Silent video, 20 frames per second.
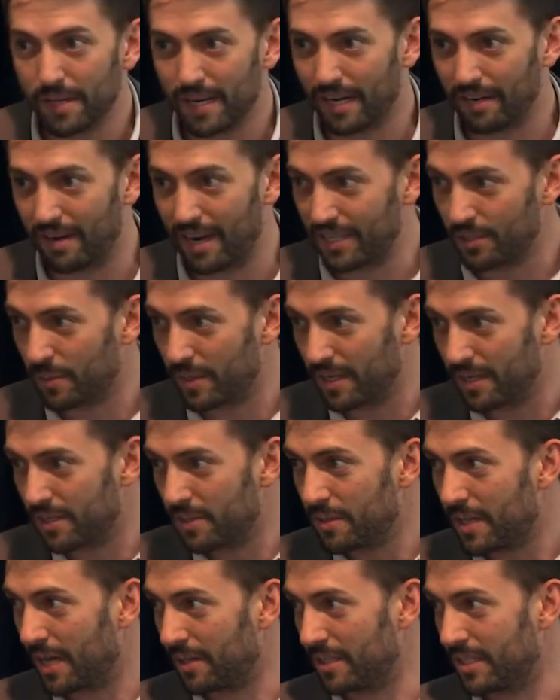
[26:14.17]
And I graduated in
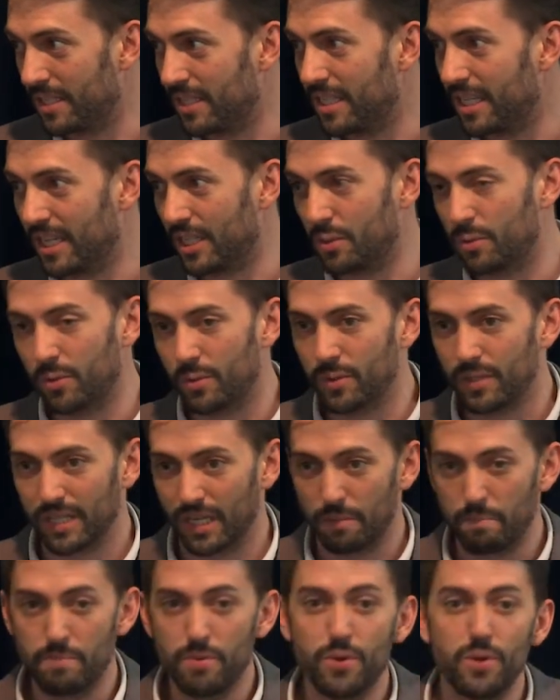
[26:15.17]
2006, which was
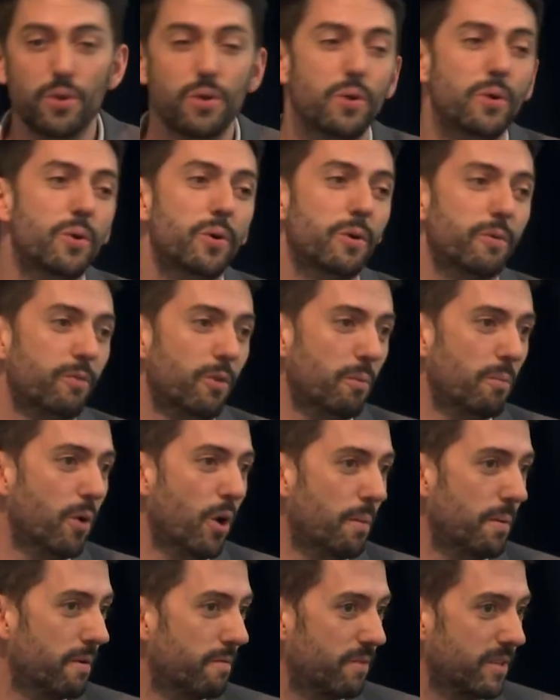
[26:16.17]
like beautiful
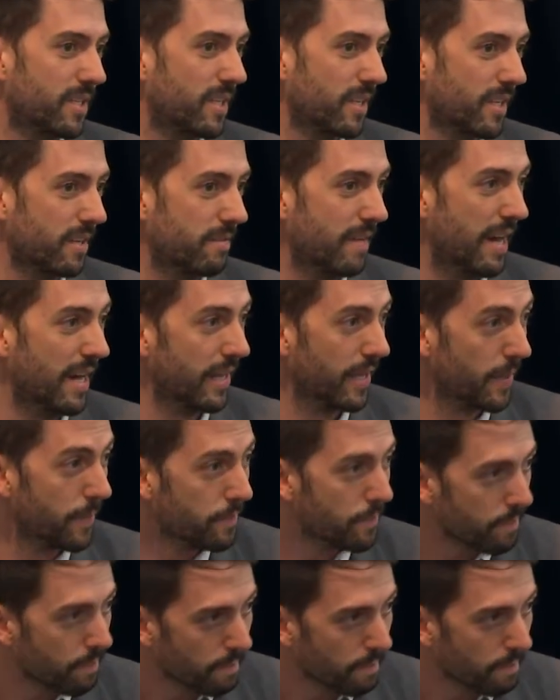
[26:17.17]
moment for Silicon Valley.